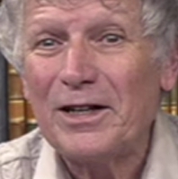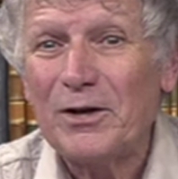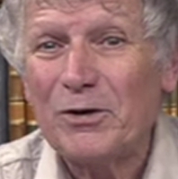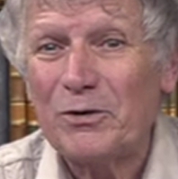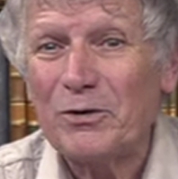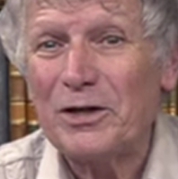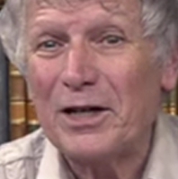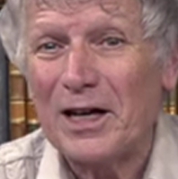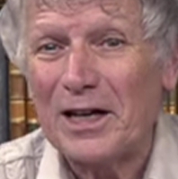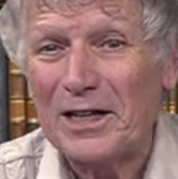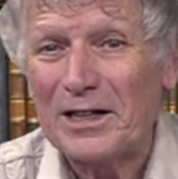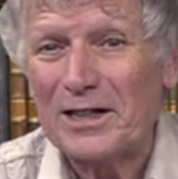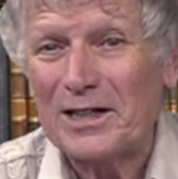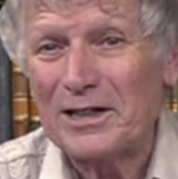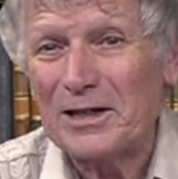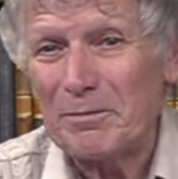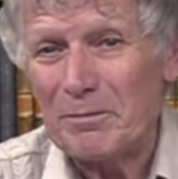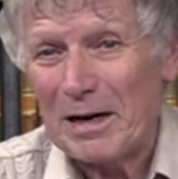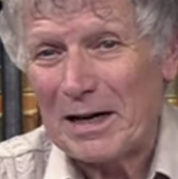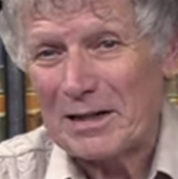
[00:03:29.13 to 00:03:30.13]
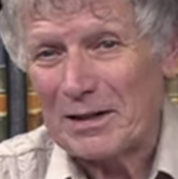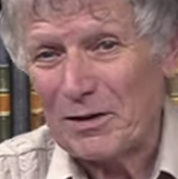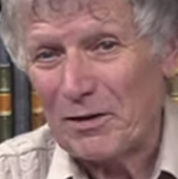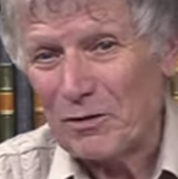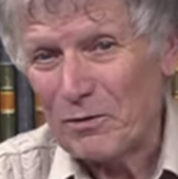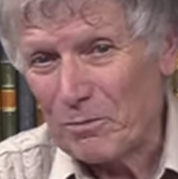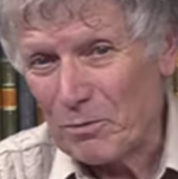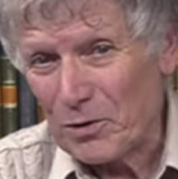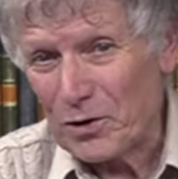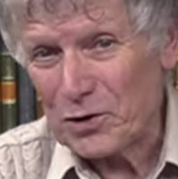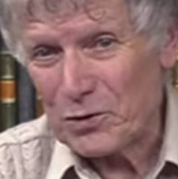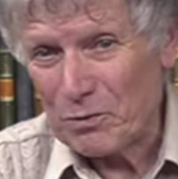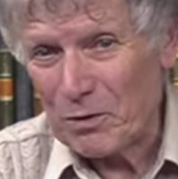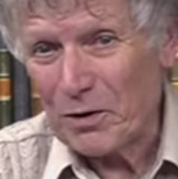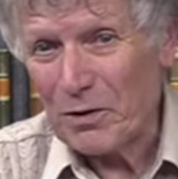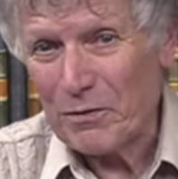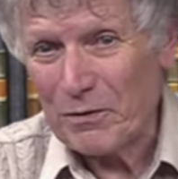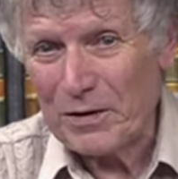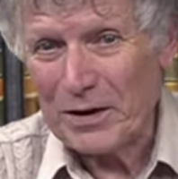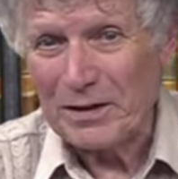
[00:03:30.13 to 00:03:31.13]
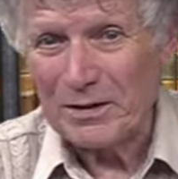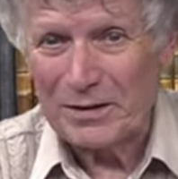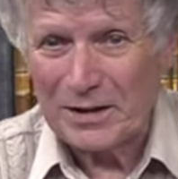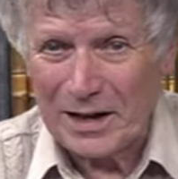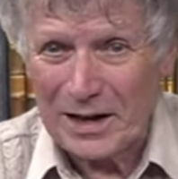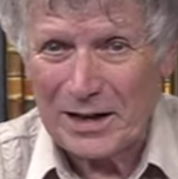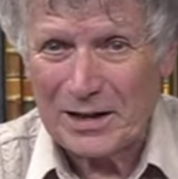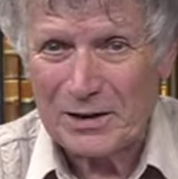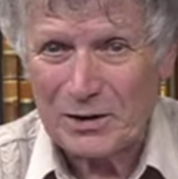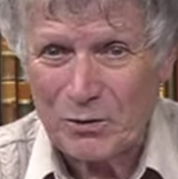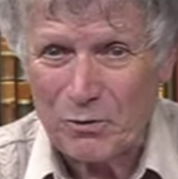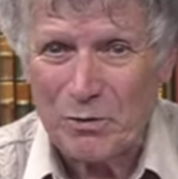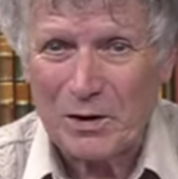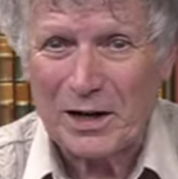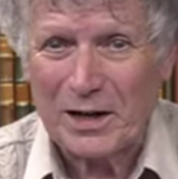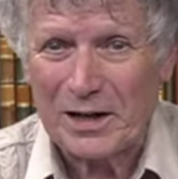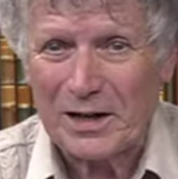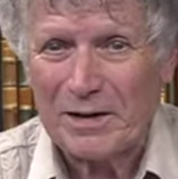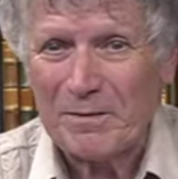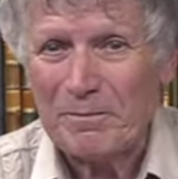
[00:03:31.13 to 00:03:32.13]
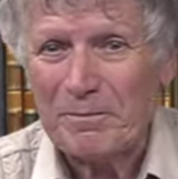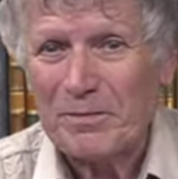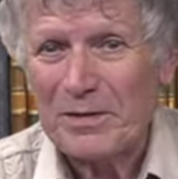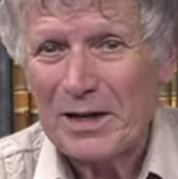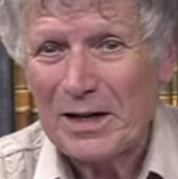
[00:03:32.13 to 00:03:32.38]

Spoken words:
who died in the Battle of Bosworth Field, and quickly